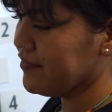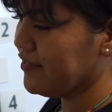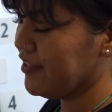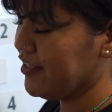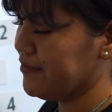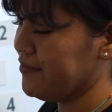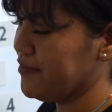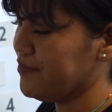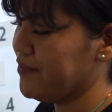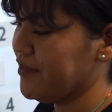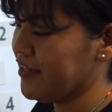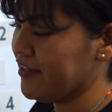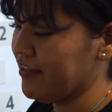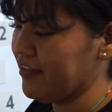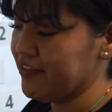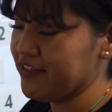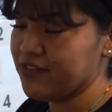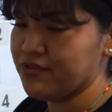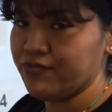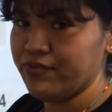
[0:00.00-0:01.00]
Let me pick
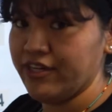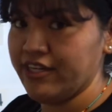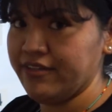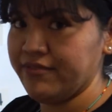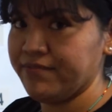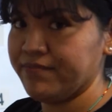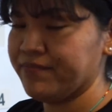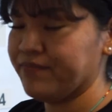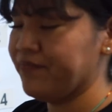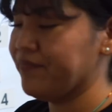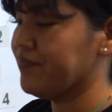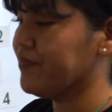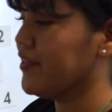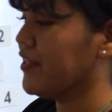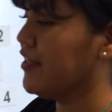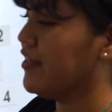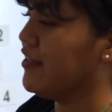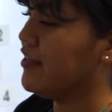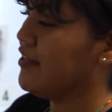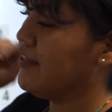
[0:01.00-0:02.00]
this one.
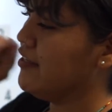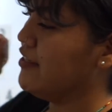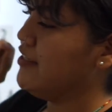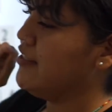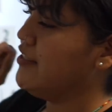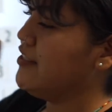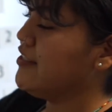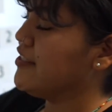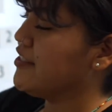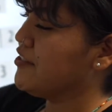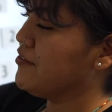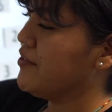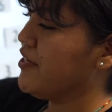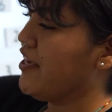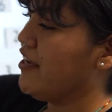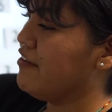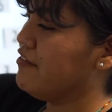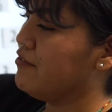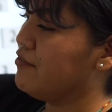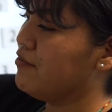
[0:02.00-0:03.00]
So we
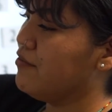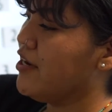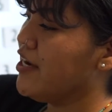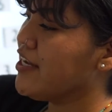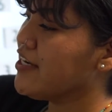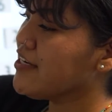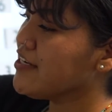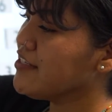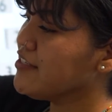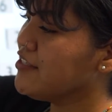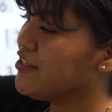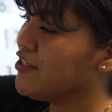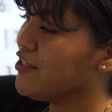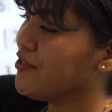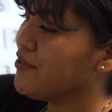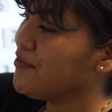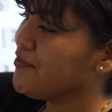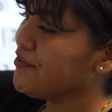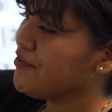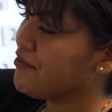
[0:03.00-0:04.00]
have 1,
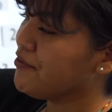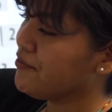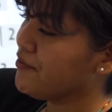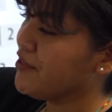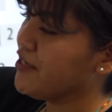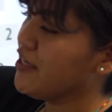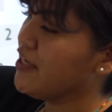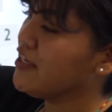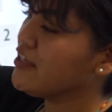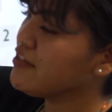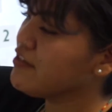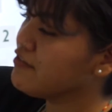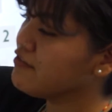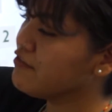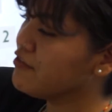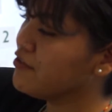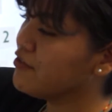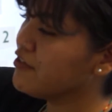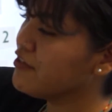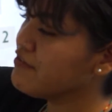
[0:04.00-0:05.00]
2, 3,
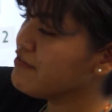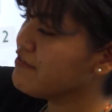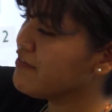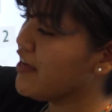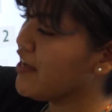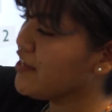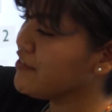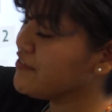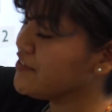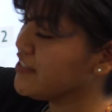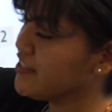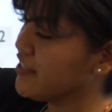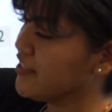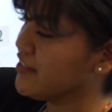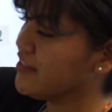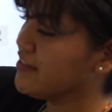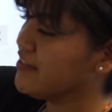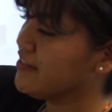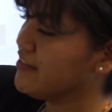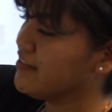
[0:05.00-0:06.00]
4, 5,
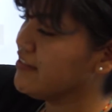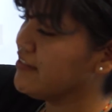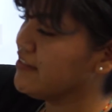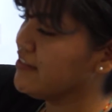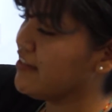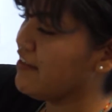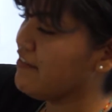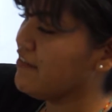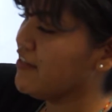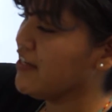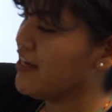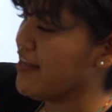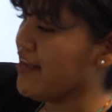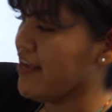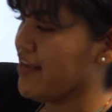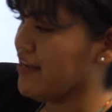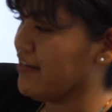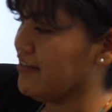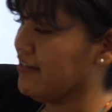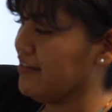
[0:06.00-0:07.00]
6, 7,
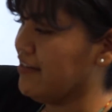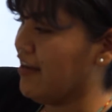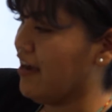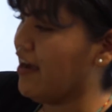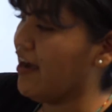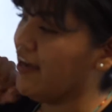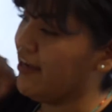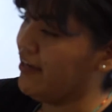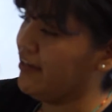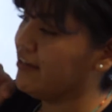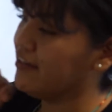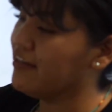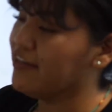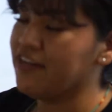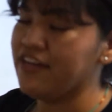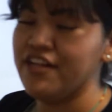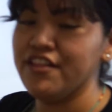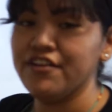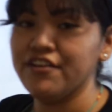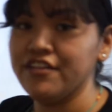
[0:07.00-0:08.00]
8, 9.
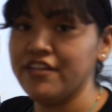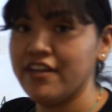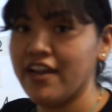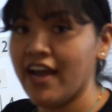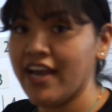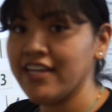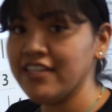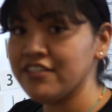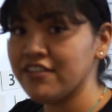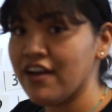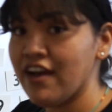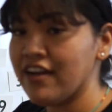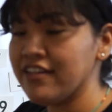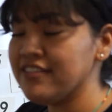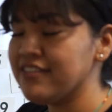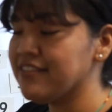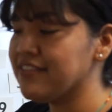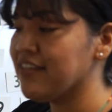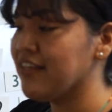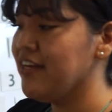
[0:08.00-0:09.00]
There are 9
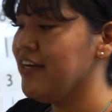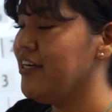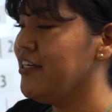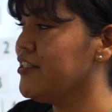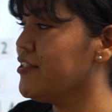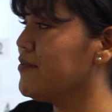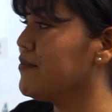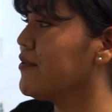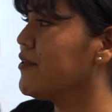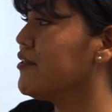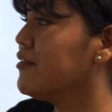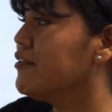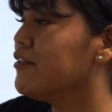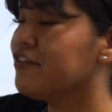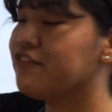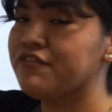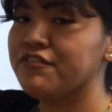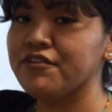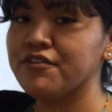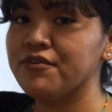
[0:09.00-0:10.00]
dots, so we're gonna
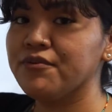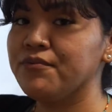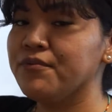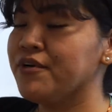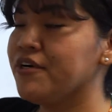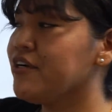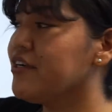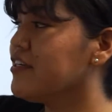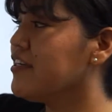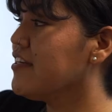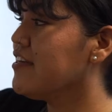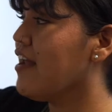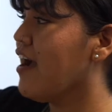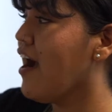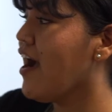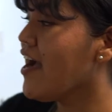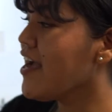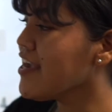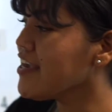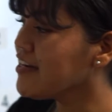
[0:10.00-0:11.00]
look for the word
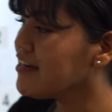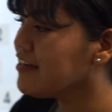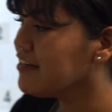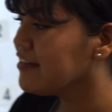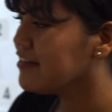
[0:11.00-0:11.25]
9.